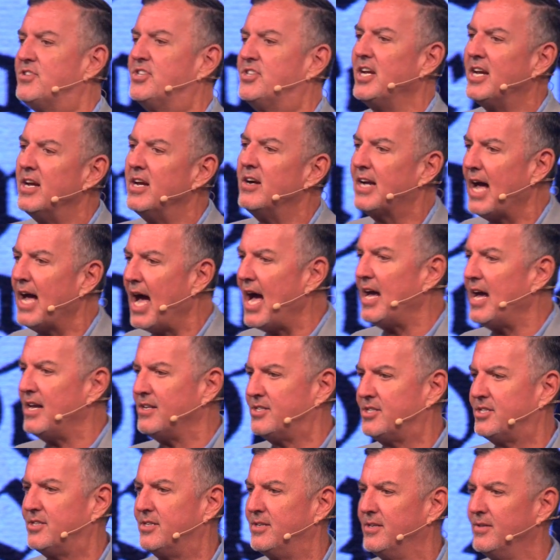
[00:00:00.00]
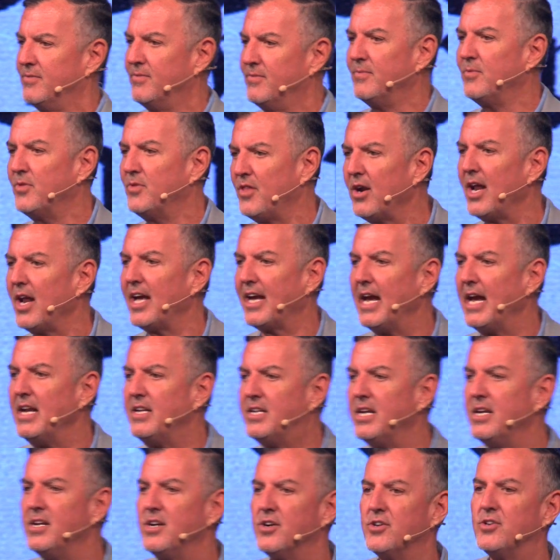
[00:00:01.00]
single guys, when they're like
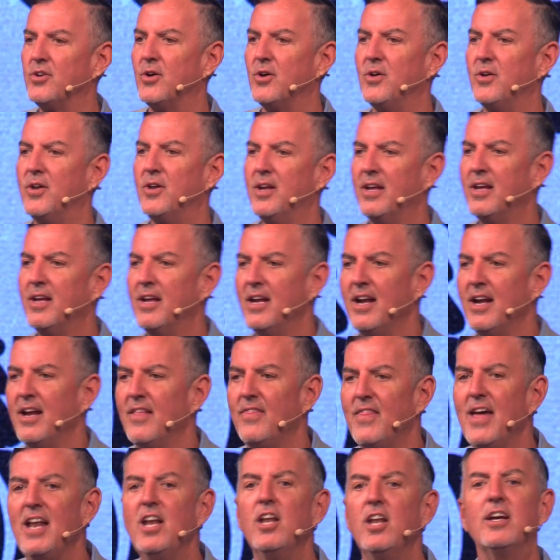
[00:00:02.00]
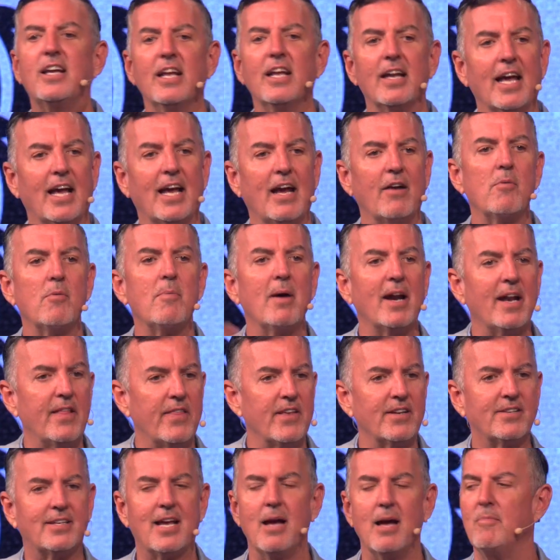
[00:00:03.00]
18 years old, they look at like everybody
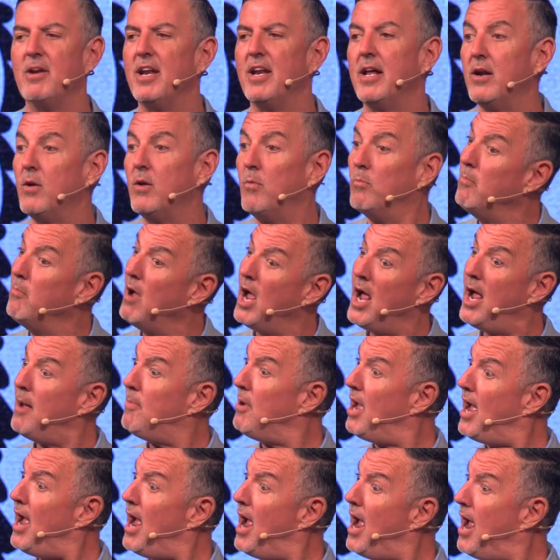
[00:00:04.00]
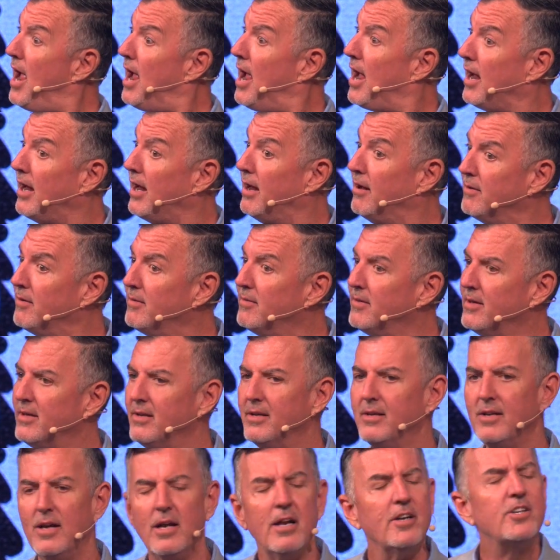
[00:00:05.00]
that's coming in, maybe.
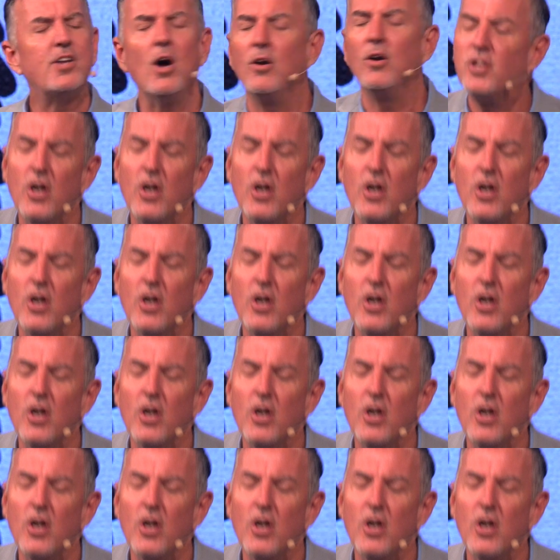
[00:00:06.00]
Don't